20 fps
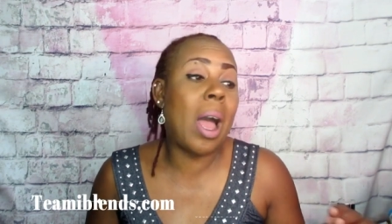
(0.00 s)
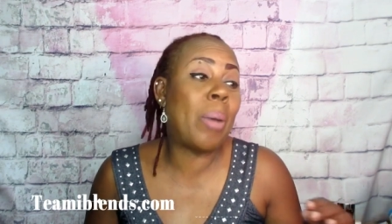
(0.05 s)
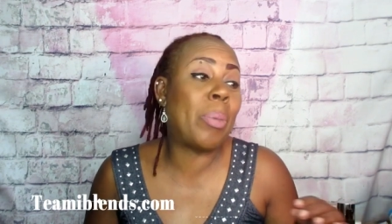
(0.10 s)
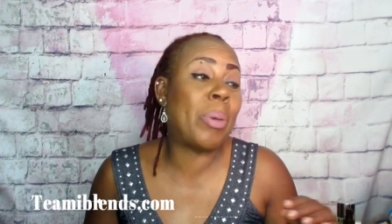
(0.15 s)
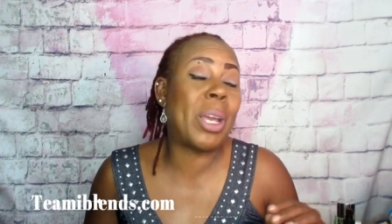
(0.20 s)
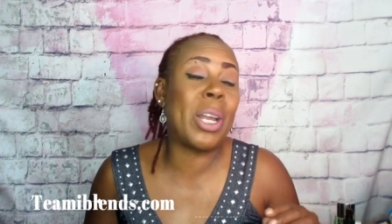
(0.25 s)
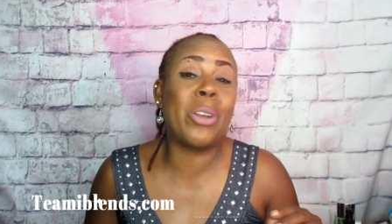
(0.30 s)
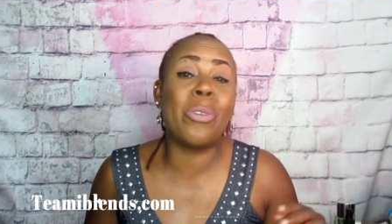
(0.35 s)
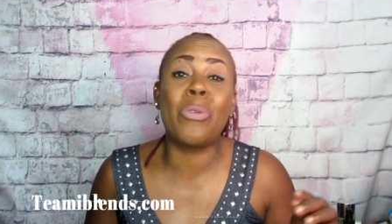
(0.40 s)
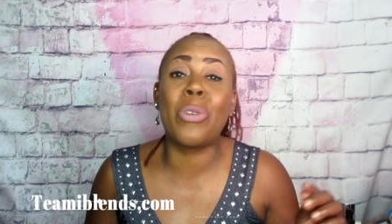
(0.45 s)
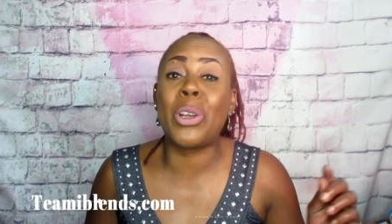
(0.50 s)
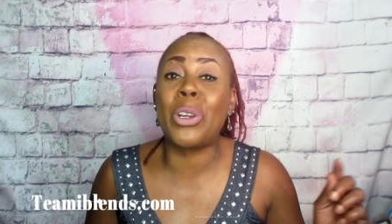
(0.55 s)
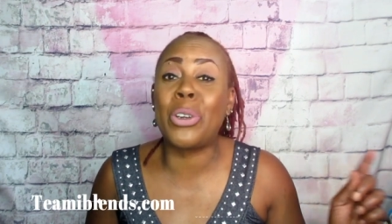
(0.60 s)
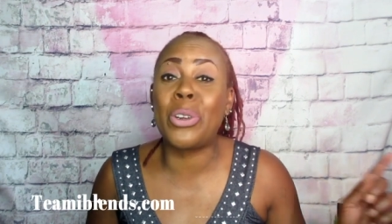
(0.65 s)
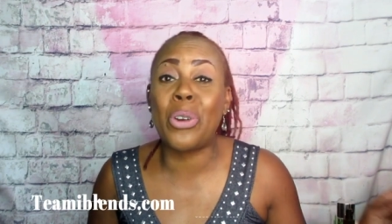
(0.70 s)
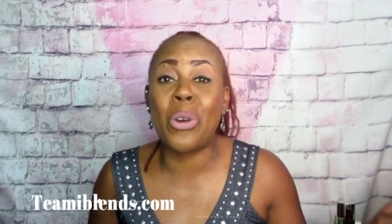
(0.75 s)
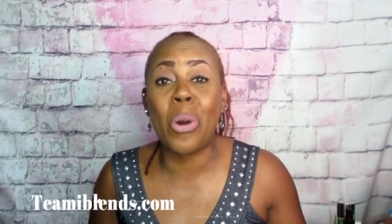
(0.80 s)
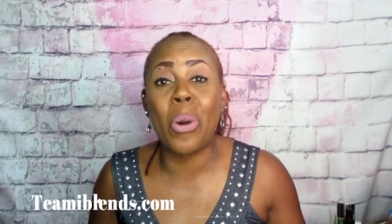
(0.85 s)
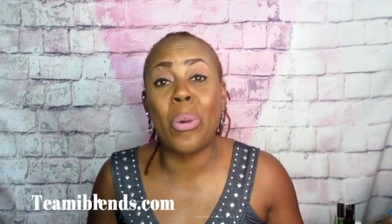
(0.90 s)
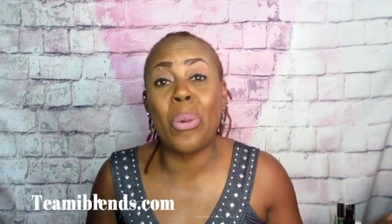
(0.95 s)
I'm getting ready
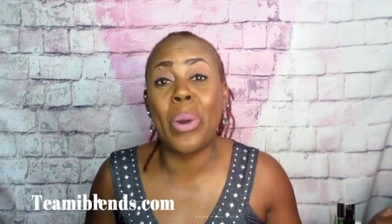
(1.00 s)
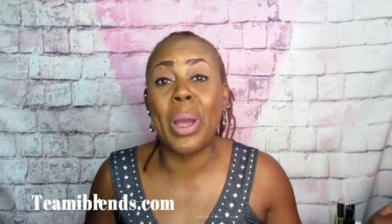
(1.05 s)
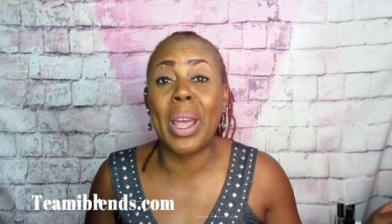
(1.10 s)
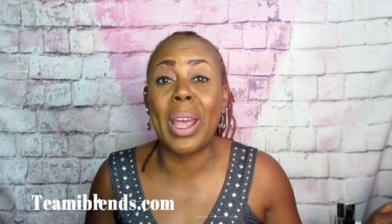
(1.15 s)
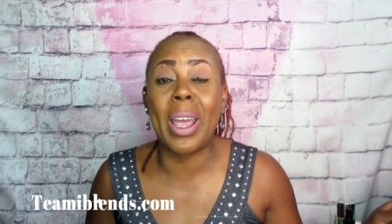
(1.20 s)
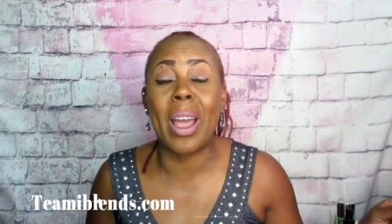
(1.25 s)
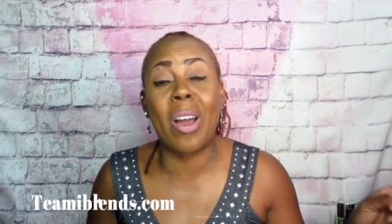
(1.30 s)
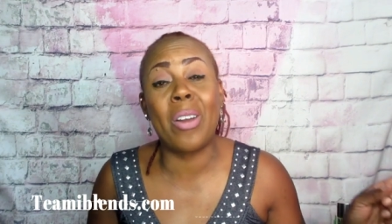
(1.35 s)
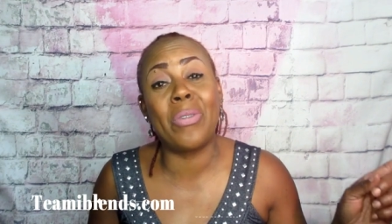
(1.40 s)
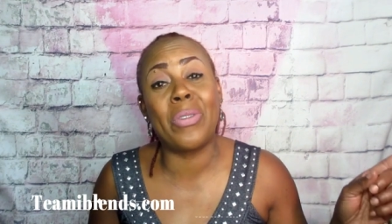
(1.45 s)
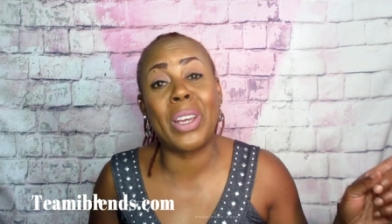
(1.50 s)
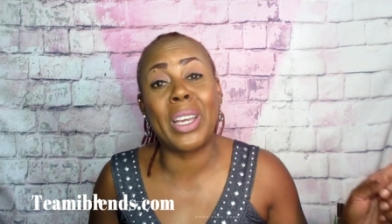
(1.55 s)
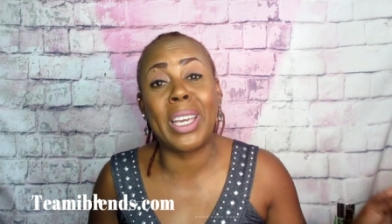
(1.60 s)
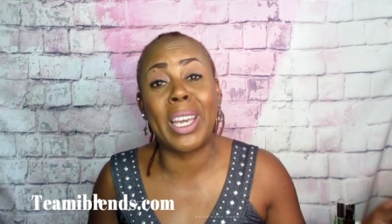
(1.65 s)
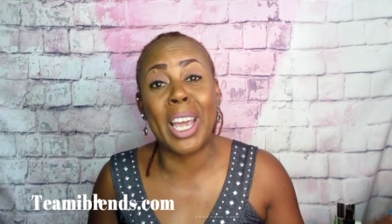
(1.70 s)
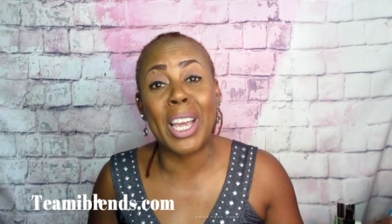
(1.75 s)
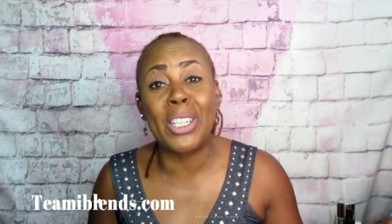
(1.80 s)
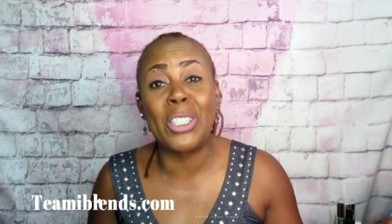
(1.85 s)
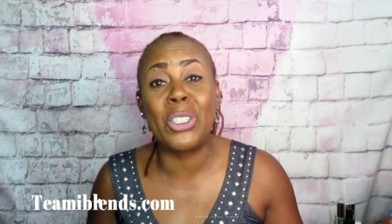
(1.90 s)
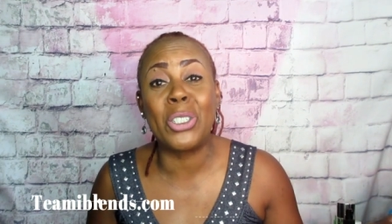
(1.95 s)
to go away on
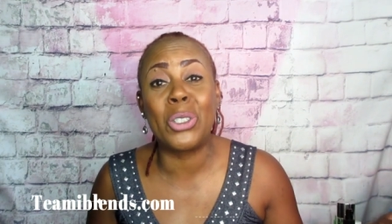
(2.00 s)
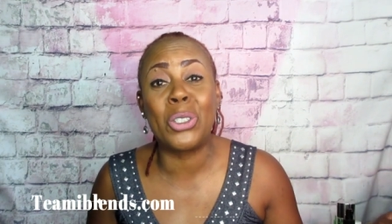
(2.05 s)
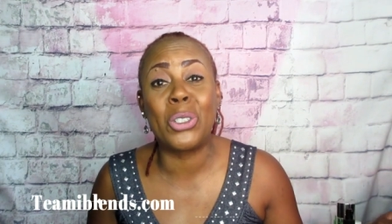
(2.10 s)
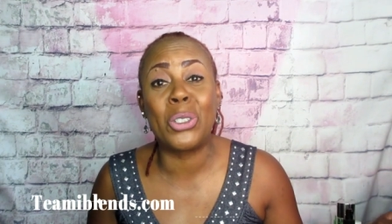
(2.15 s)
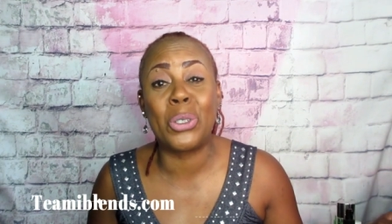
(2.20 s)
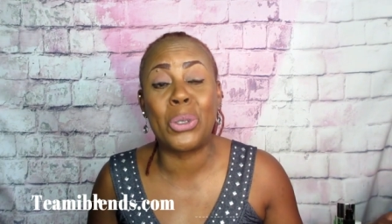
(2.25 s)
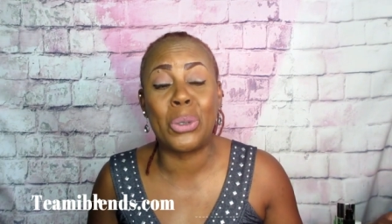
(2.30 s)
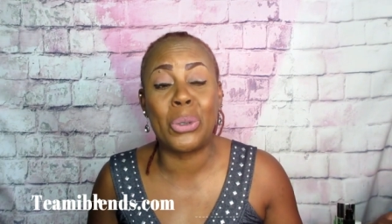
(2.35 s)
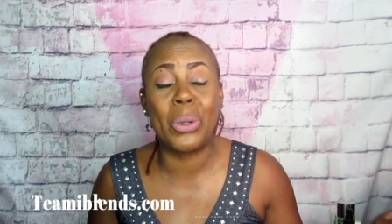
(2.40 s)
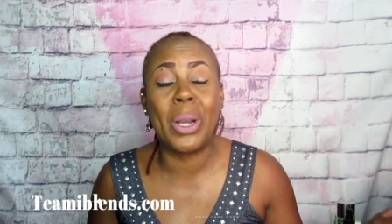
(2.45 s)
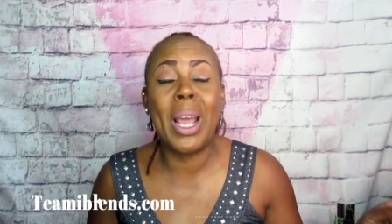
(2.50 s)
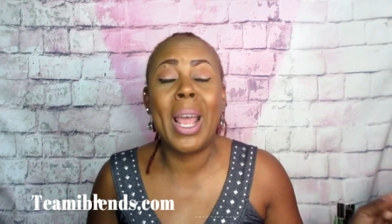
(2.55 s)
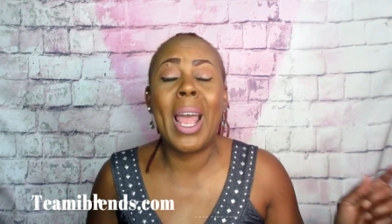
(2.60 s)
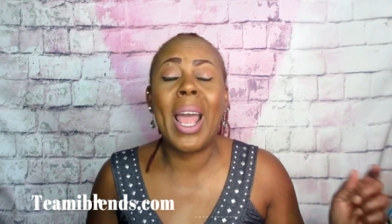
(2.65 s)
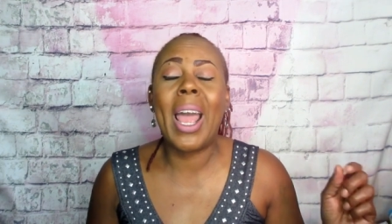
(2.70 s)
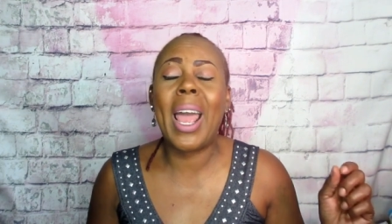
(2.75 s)
vacation soon,